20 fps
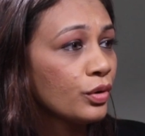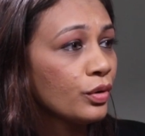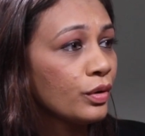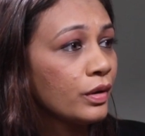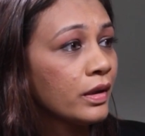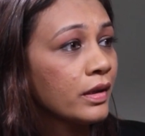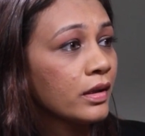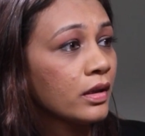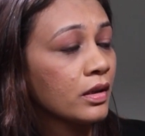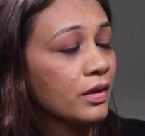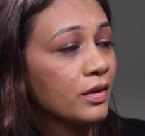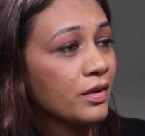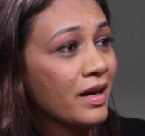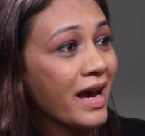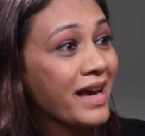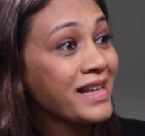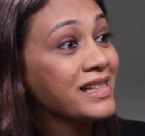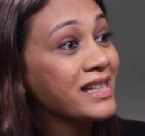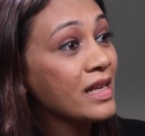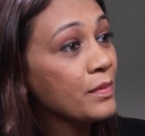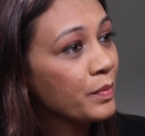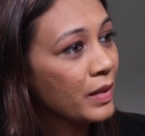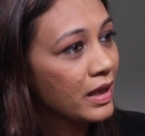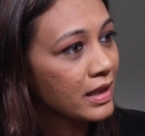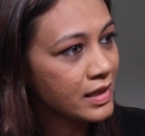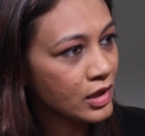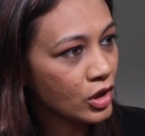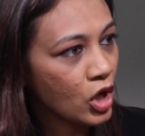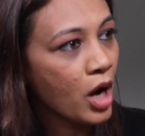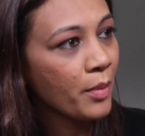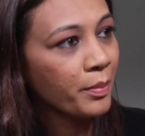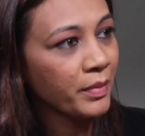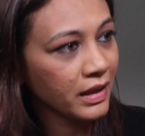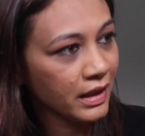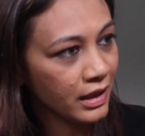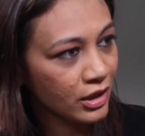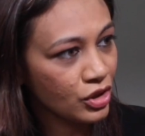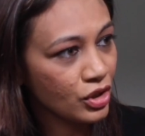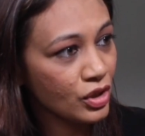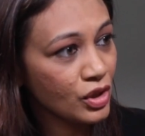old rice and pulse
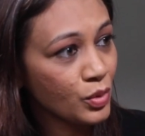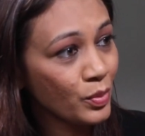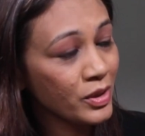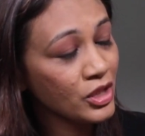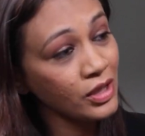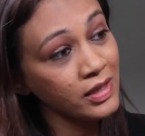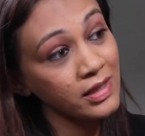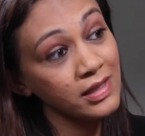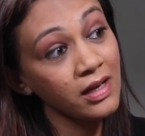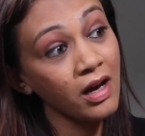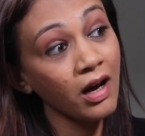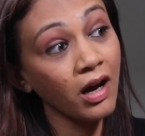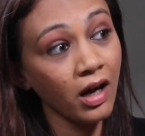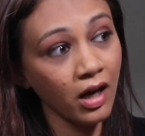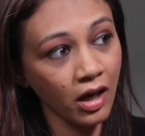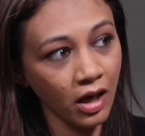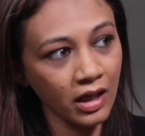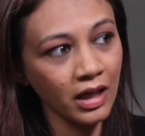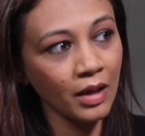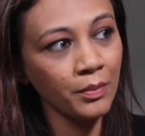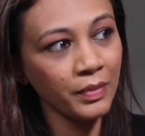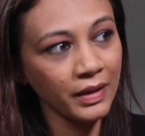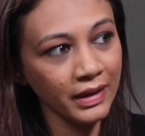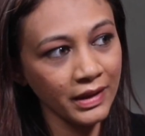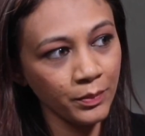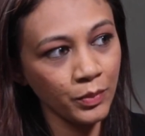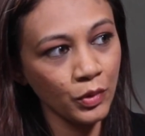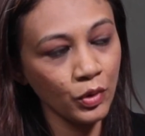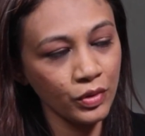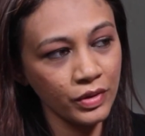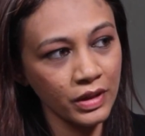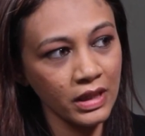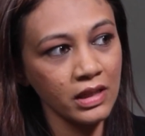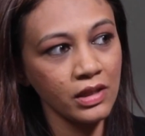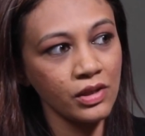combinations, which is a complete protein.